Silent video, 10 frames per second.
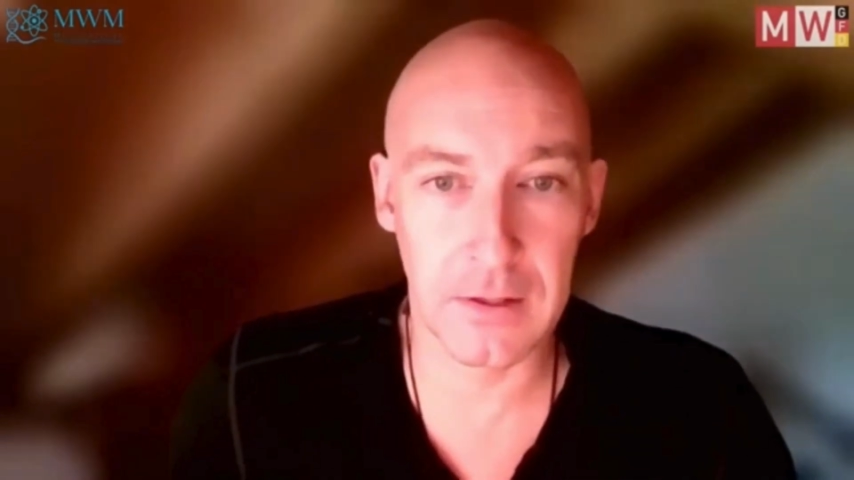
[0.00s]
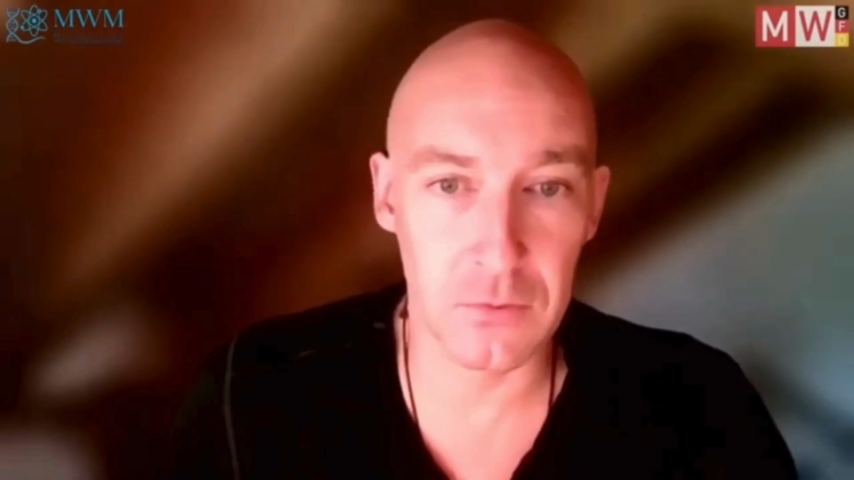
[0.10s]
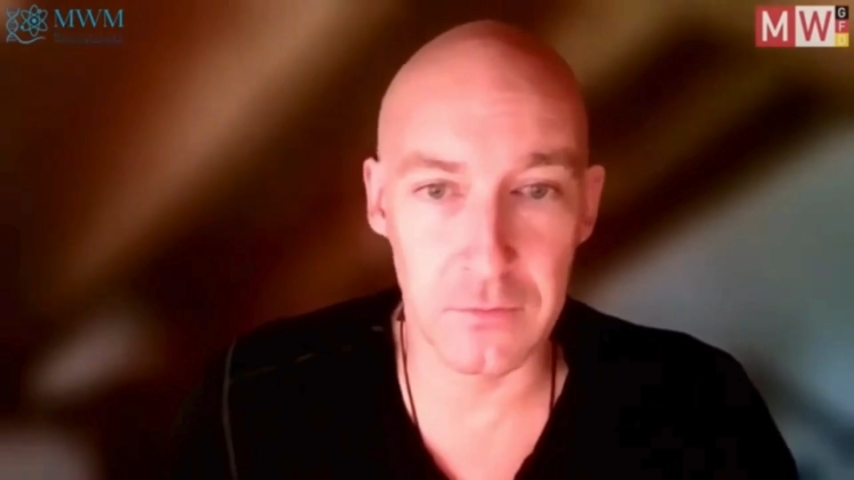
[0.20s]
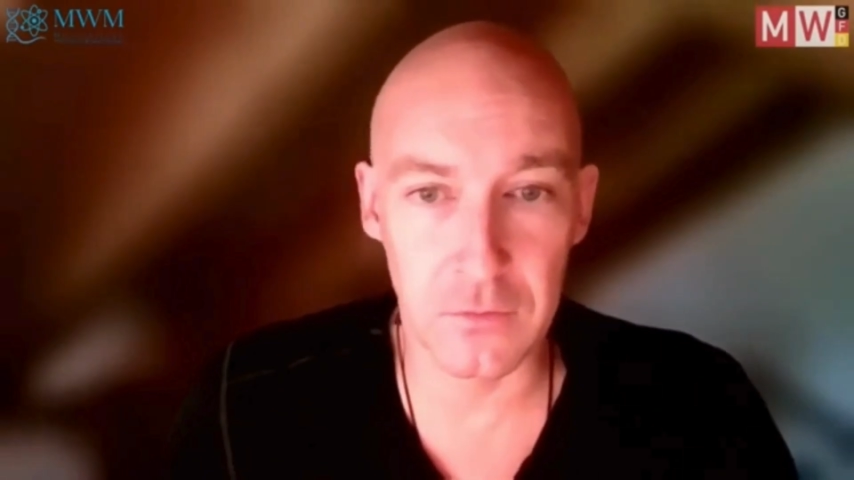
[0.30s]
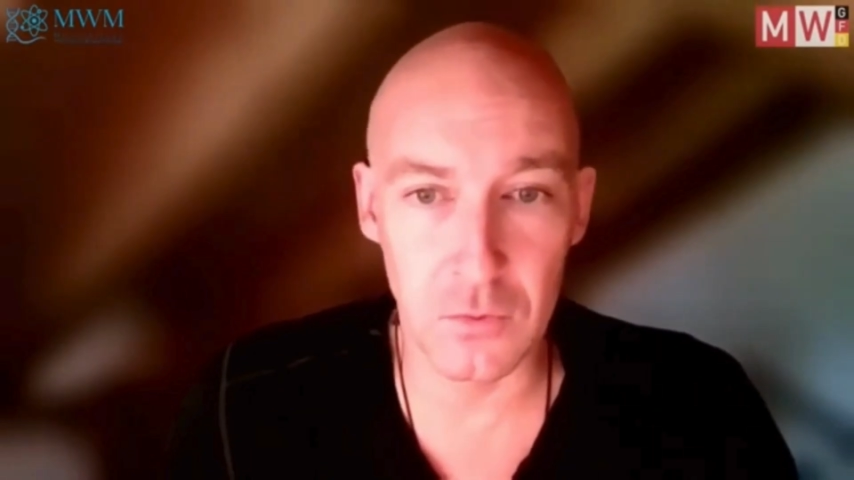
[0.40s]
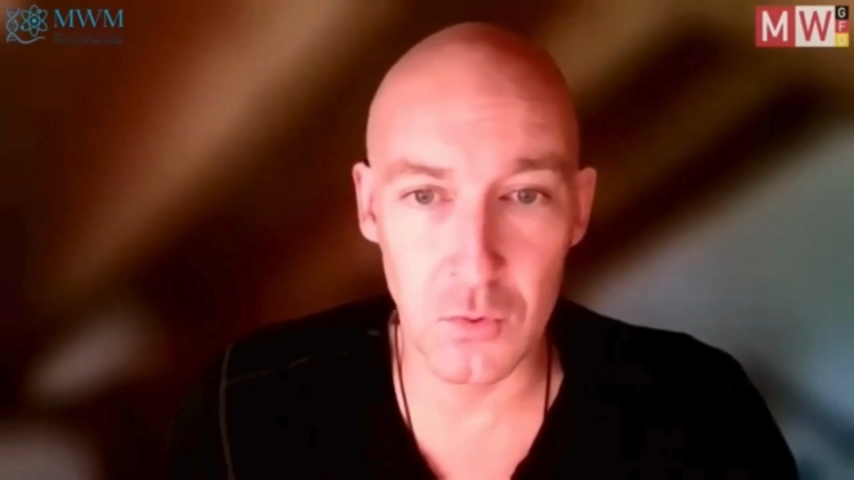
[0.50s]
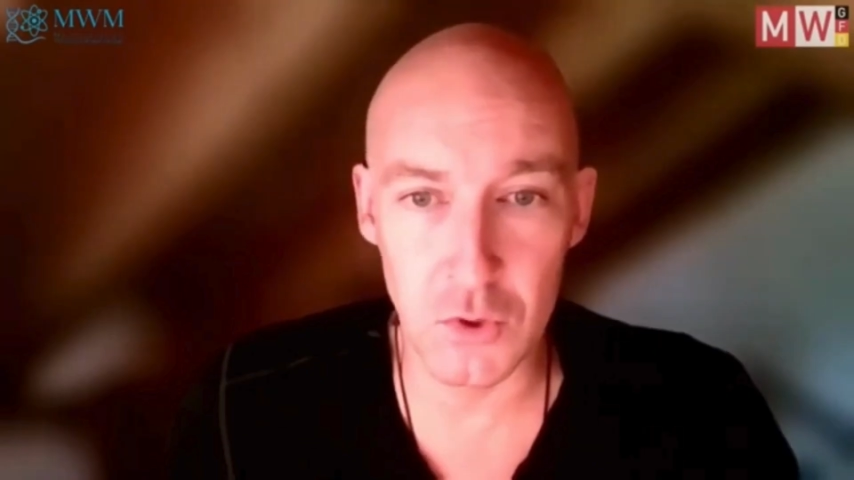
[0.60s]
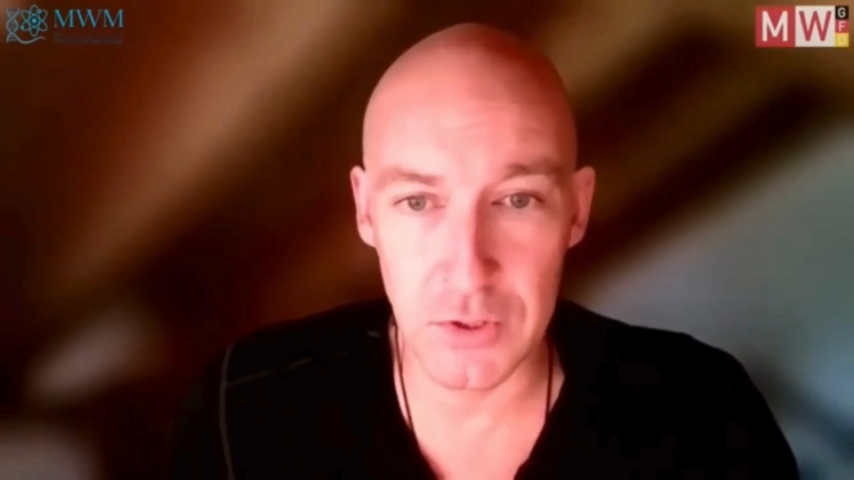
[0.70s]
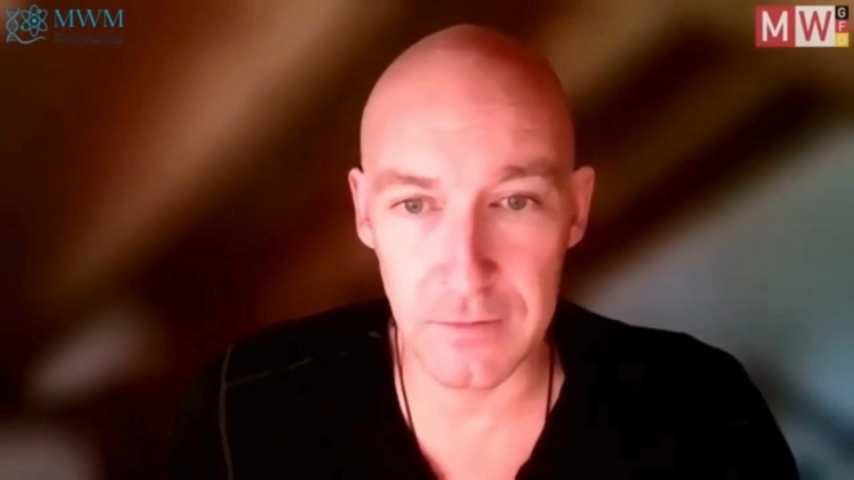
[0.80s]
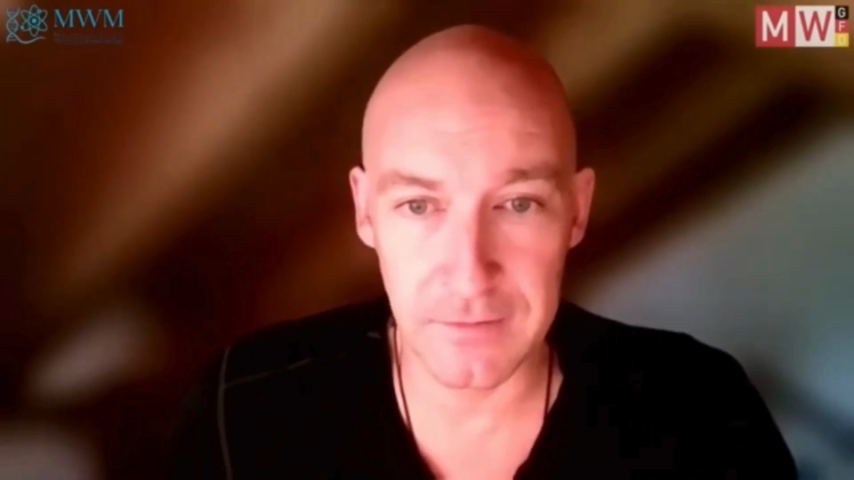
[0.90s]
on
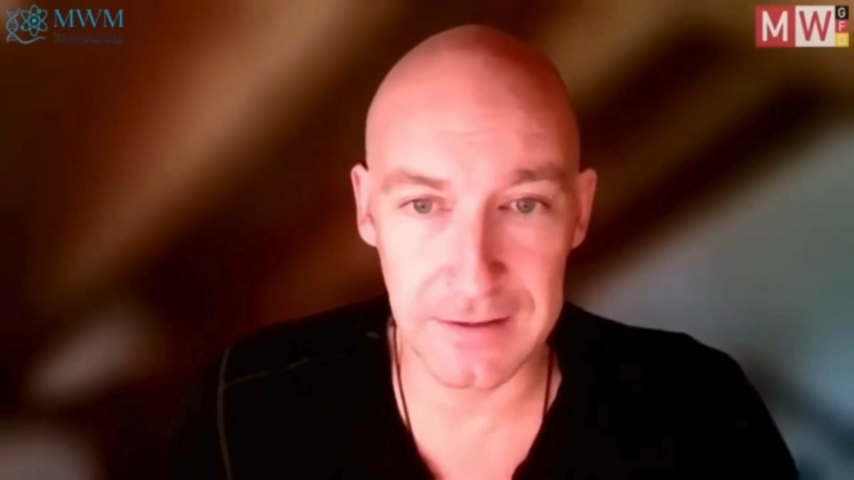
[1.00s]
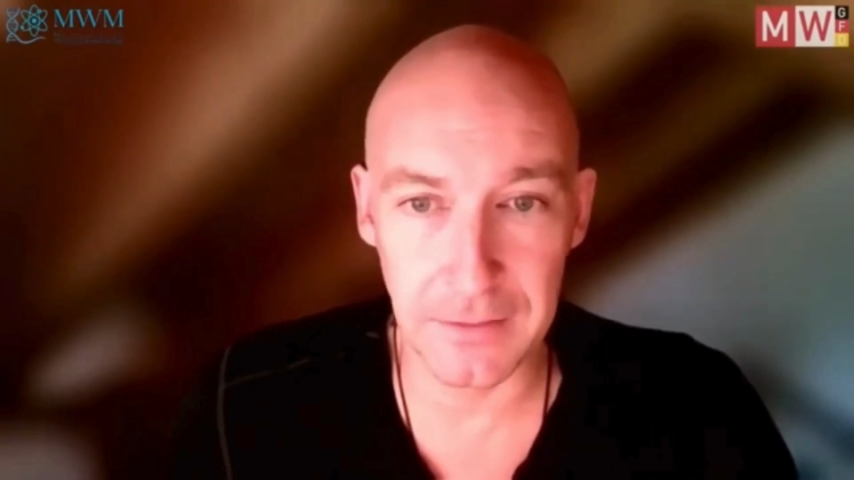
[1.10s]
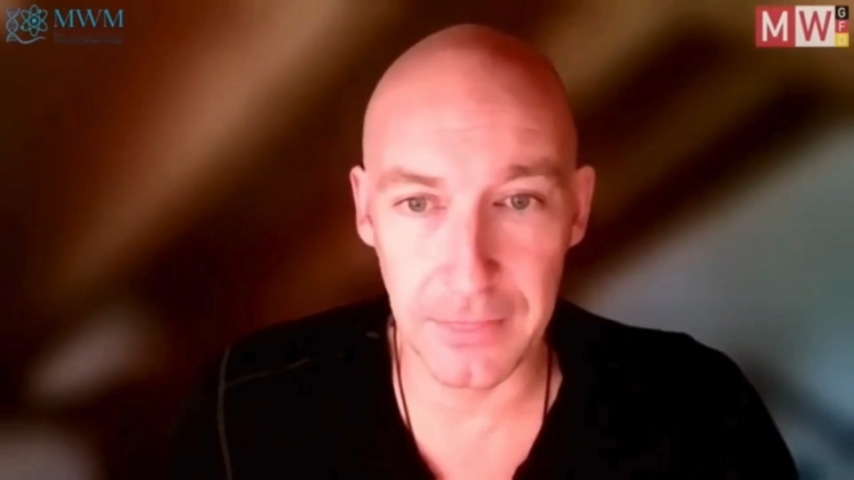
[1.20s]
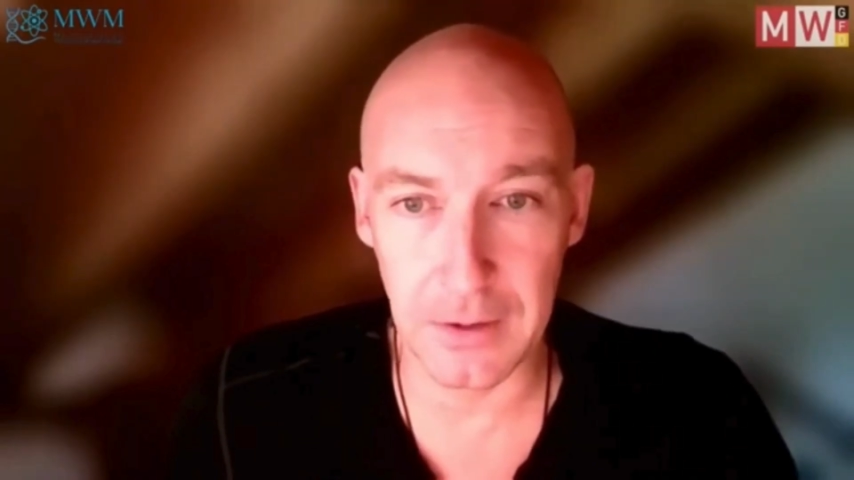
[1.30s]
solutions and